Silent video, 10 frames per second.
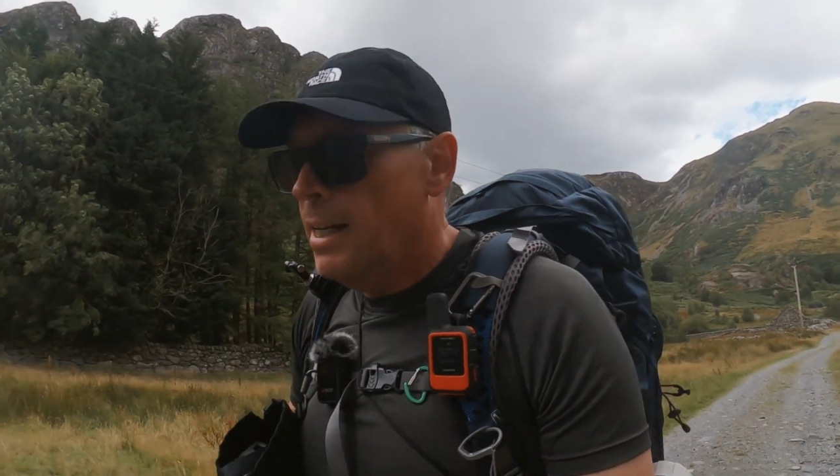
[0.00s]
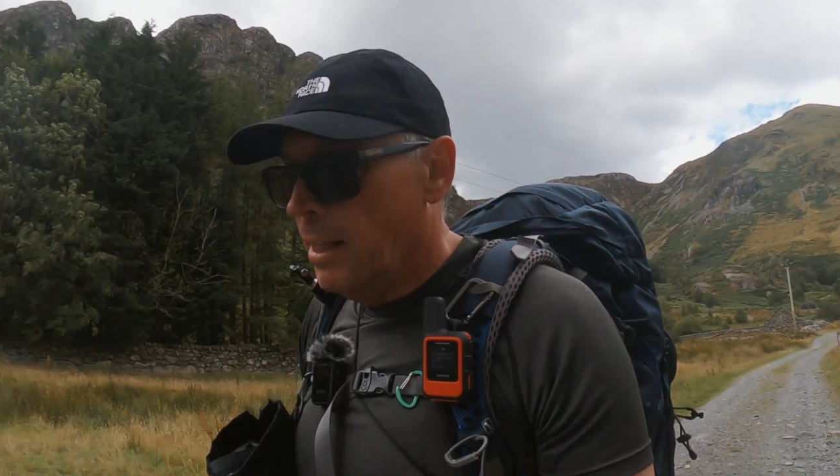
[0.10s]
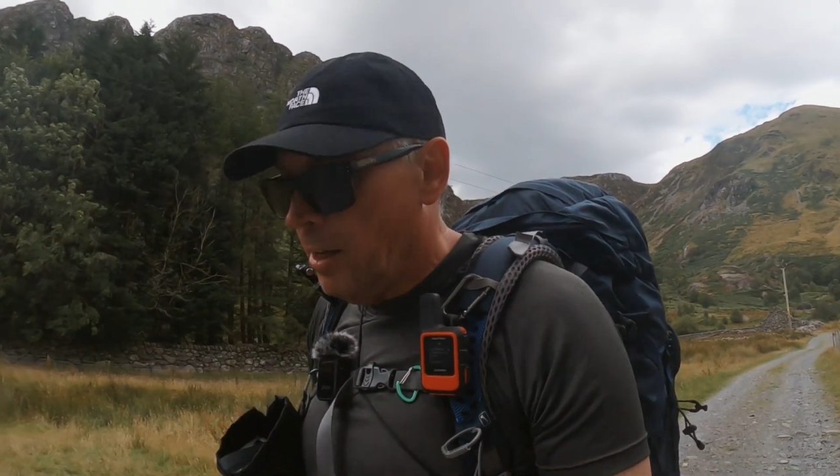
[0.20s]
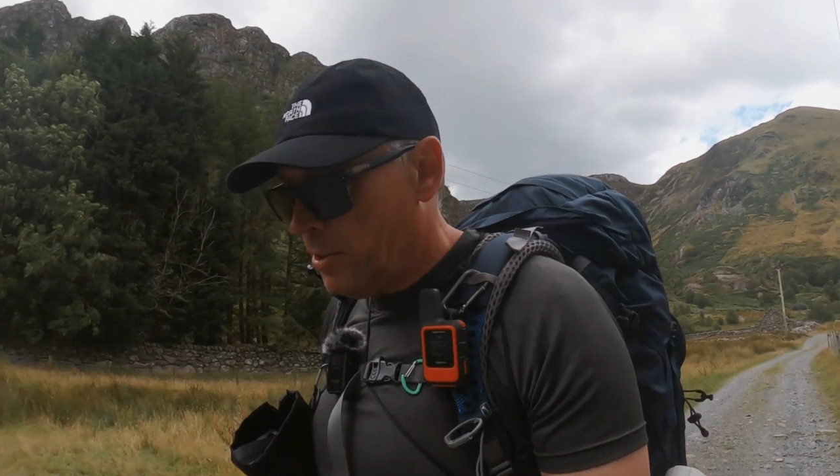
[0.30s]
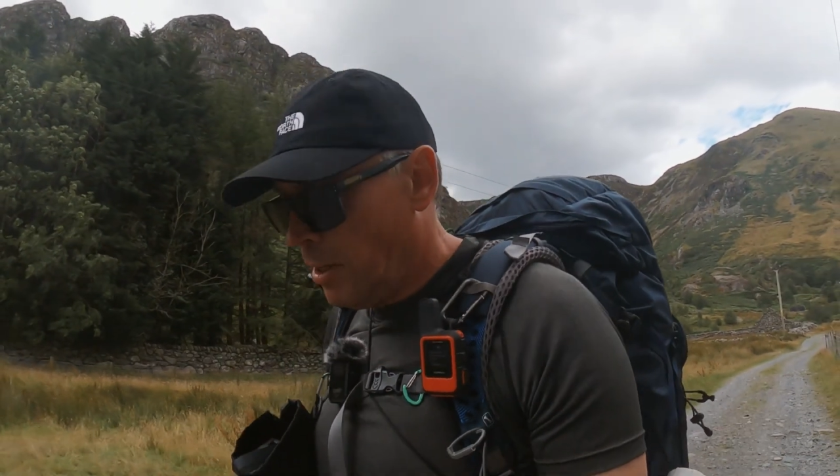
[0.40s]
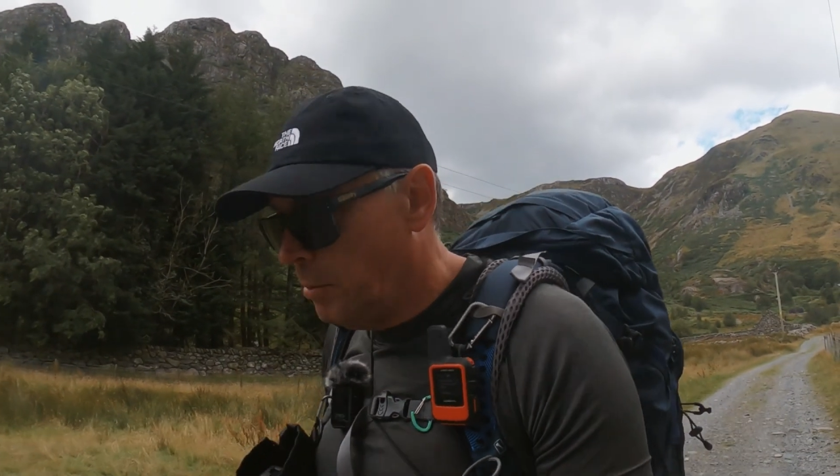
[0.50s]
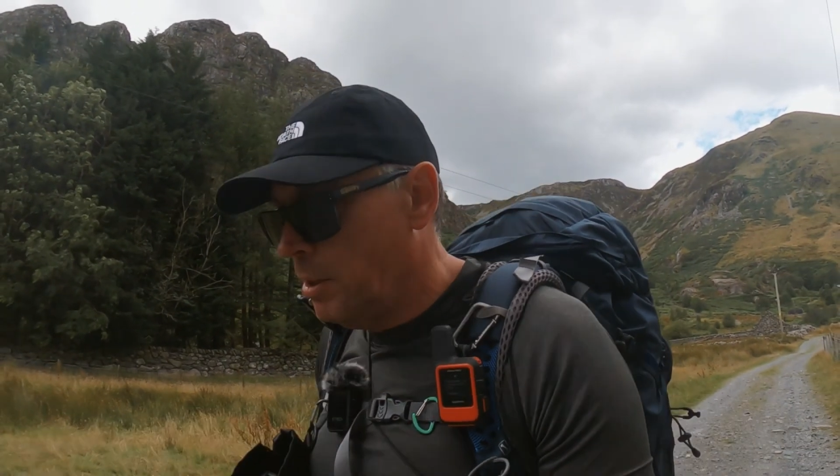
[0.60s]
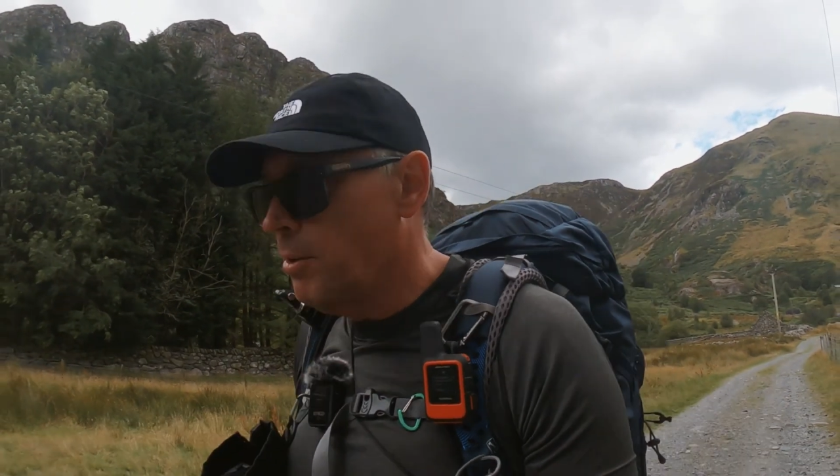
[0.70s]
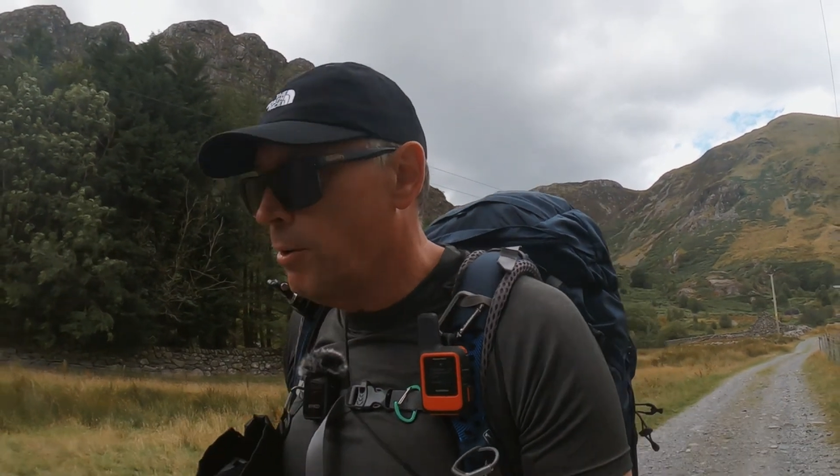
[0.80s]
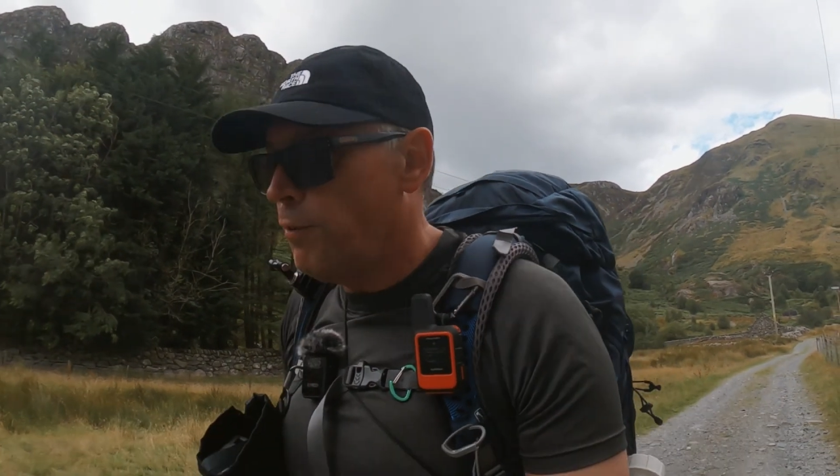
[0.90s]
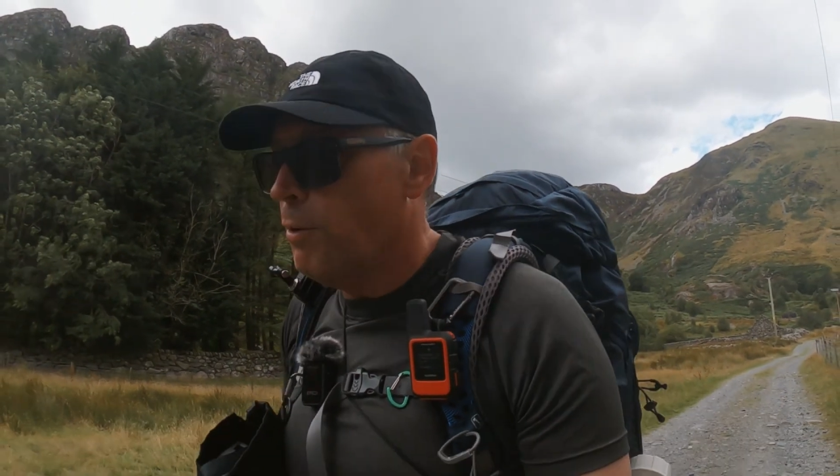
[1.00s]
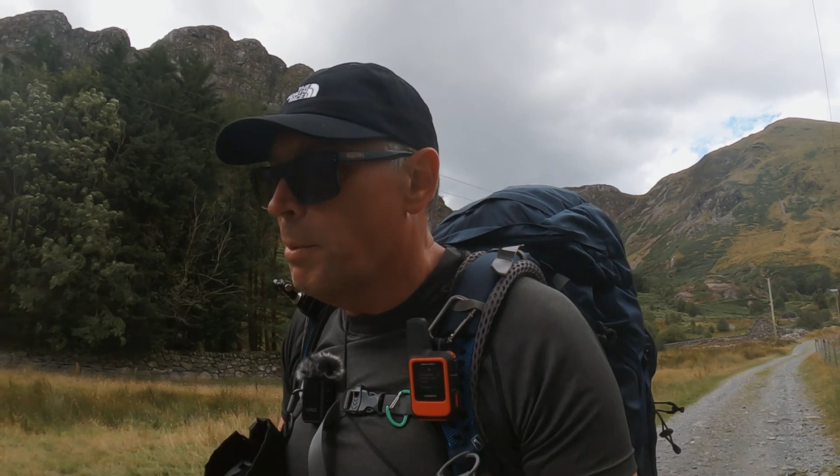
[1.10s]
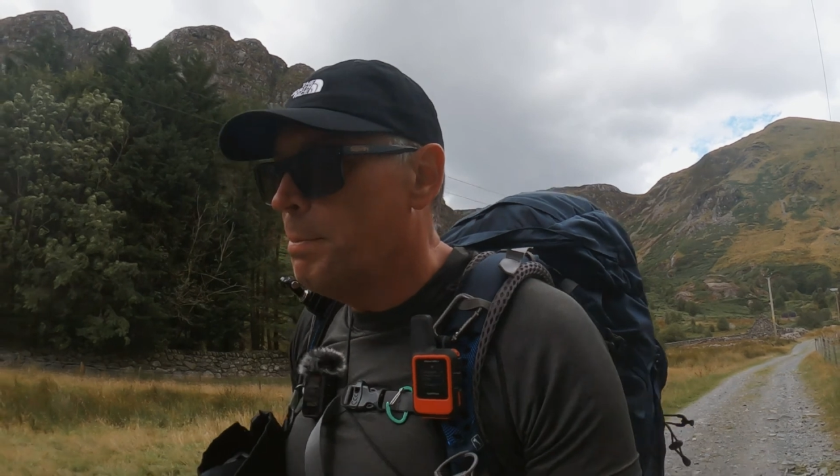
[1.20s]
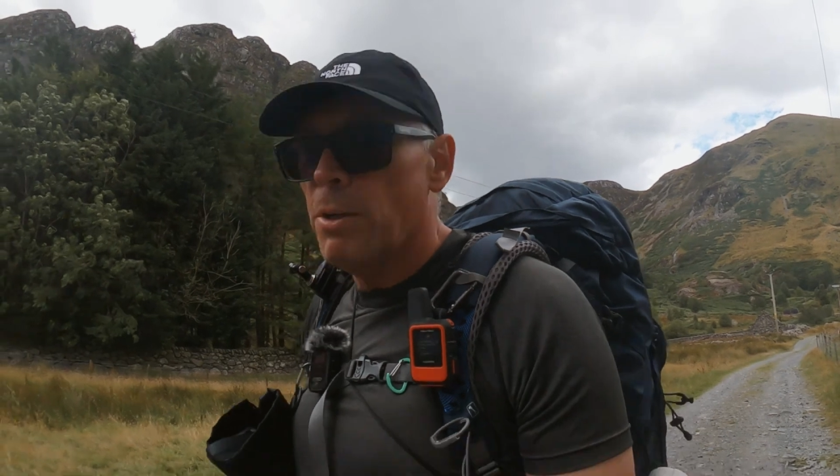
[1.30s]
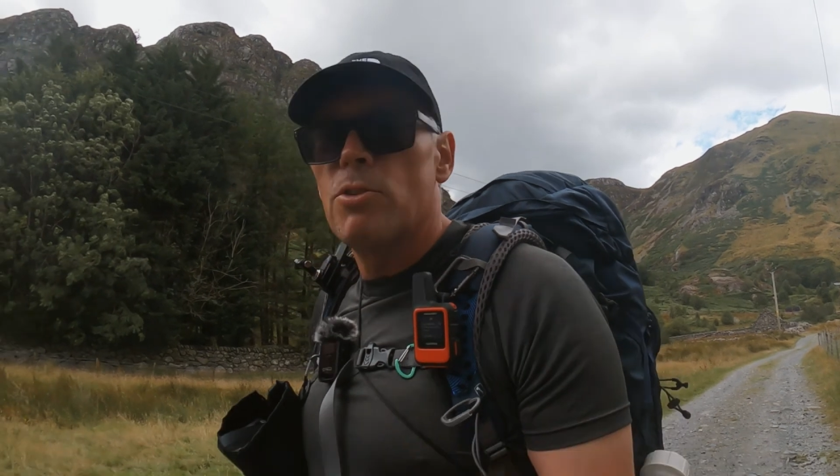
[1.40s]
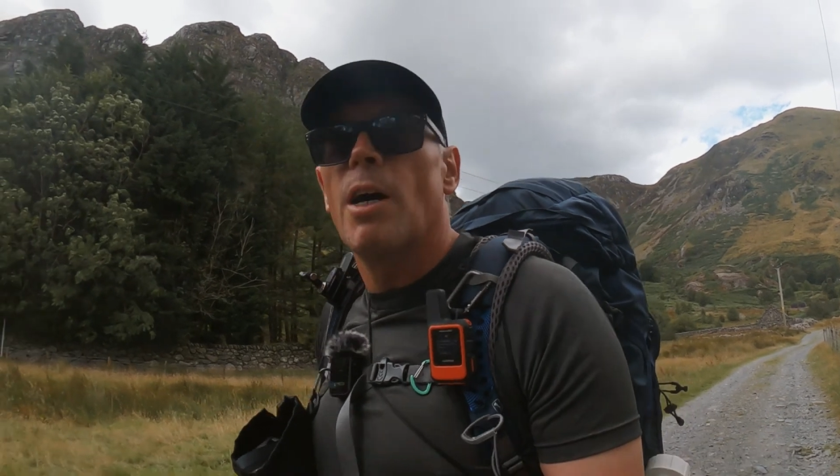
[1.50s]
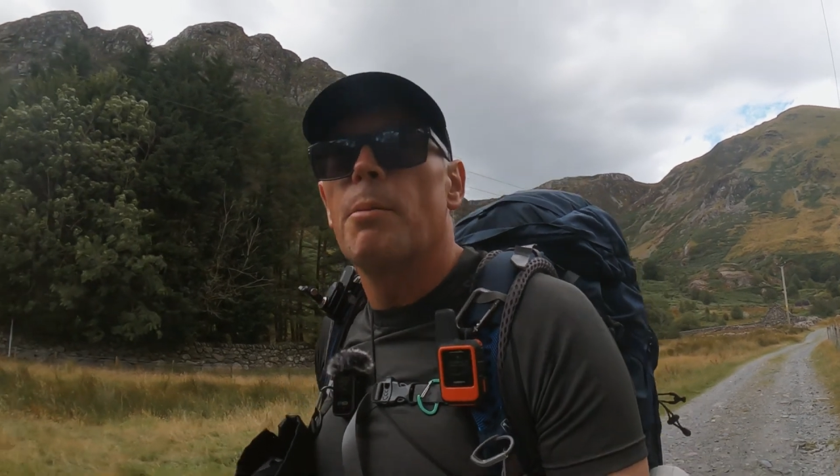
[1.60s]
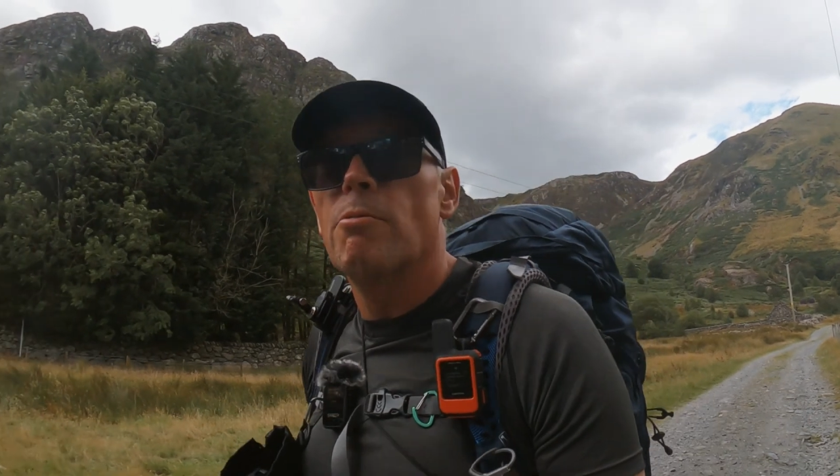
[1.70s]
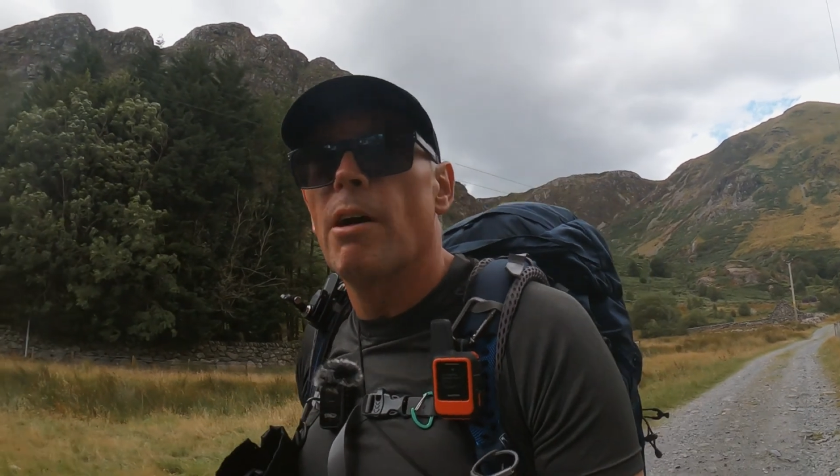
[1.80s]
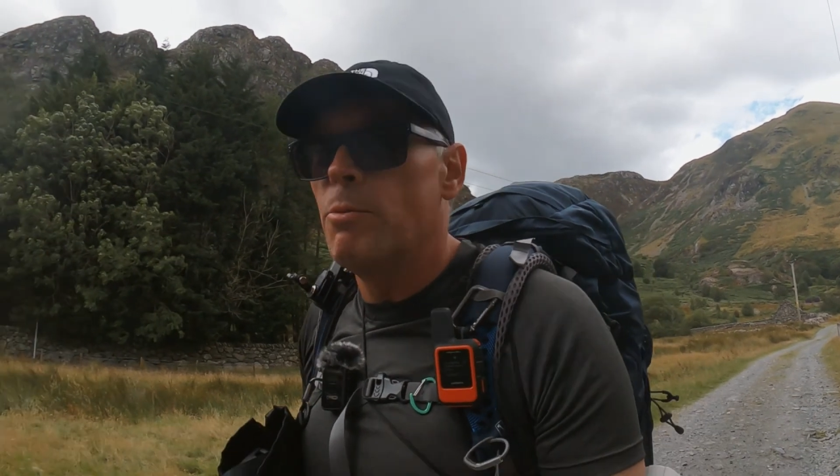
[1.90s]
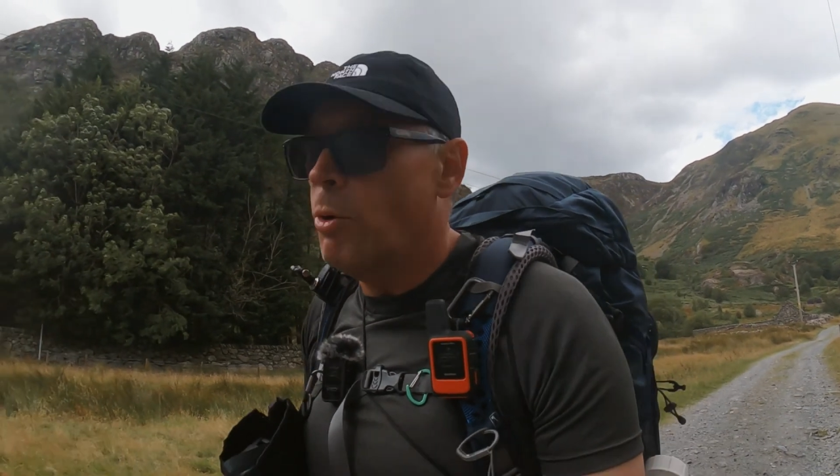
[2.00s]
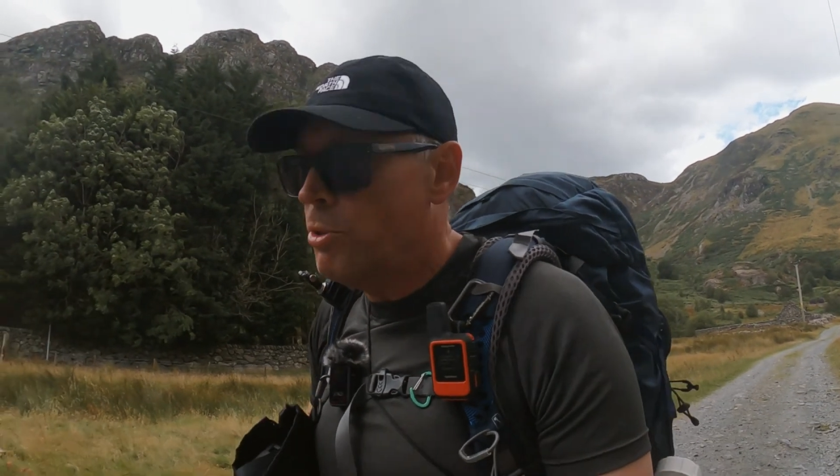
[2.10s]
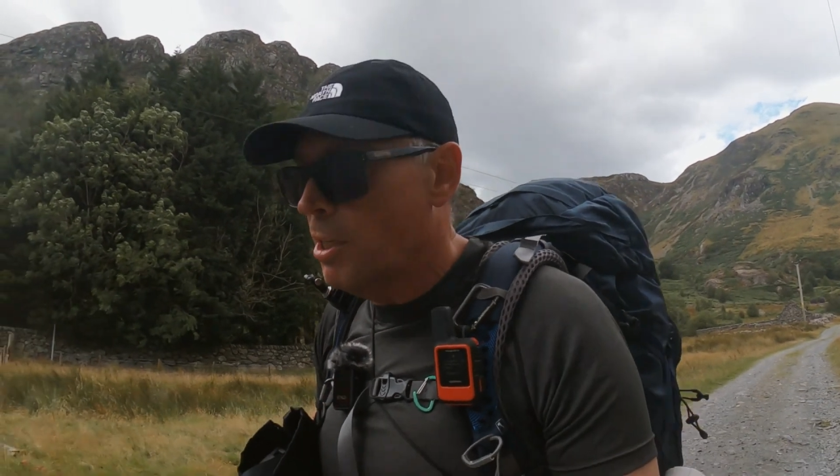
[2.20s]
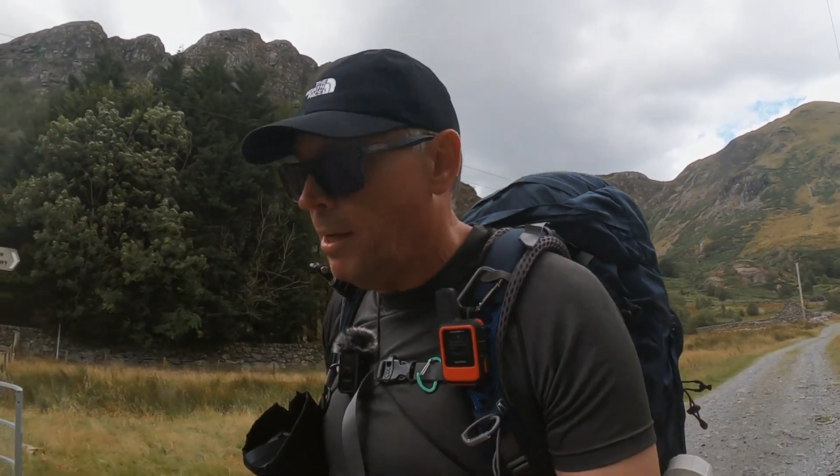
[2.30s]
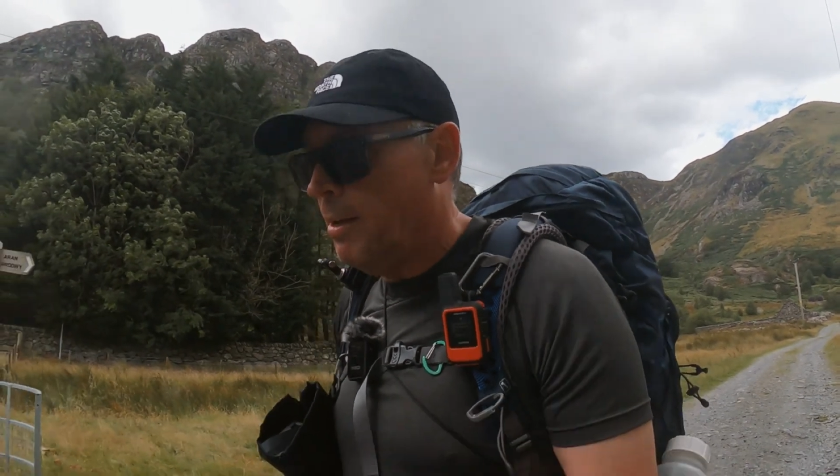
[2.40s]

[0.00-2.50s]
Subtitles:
Last thing I want to do is fill my boots up with rainwater.